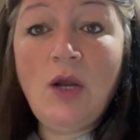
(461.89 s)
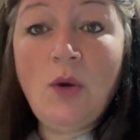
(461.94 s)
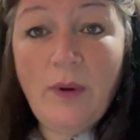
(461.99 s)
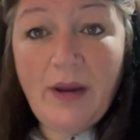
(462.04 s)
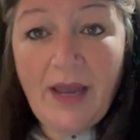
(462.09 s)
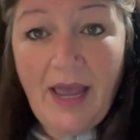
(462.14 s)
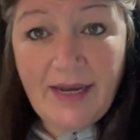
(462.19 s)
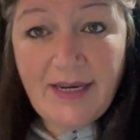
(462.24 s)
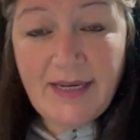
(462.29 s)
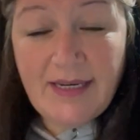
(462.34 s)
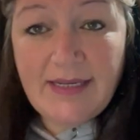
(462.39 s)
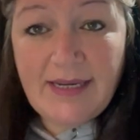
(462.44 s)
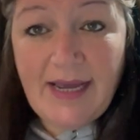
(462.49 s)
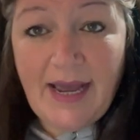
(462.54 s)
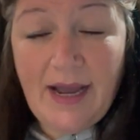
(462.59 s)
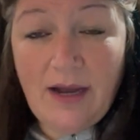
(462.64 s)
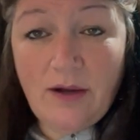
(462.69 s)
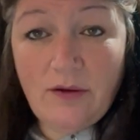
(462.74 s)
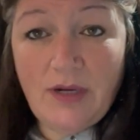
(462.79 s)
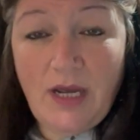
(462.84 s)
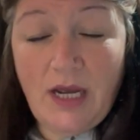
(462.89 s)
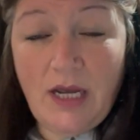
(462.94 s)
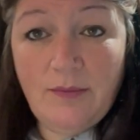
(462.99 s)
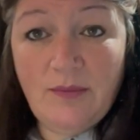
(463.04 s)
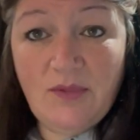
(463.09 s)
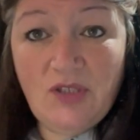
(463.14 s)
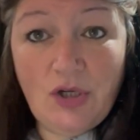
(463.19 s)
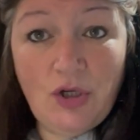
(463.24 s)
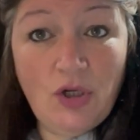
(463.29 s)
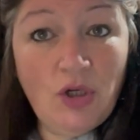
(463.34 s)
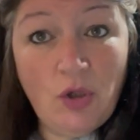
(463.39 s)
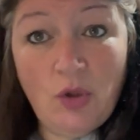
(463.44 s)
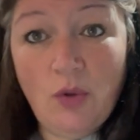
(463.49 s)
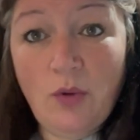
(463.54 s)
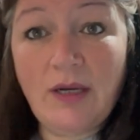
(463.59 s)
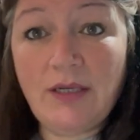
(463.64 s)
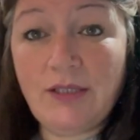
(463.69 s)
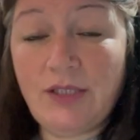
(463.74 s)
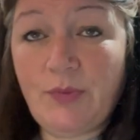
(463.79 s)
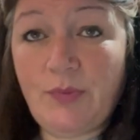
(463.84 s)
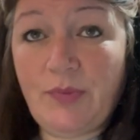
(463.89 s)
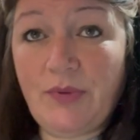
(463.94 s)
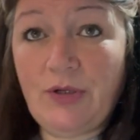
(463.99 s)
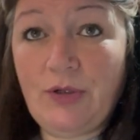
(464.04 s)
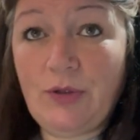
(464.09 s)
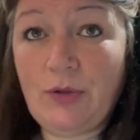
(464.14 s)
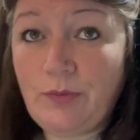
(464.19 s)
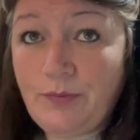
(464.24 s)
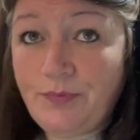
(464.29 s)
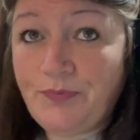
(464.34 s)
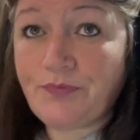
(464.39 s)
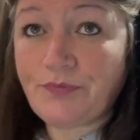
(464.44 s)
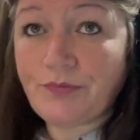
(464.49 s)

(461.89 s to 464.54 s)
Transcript: we headed down to Huy and Durbuy,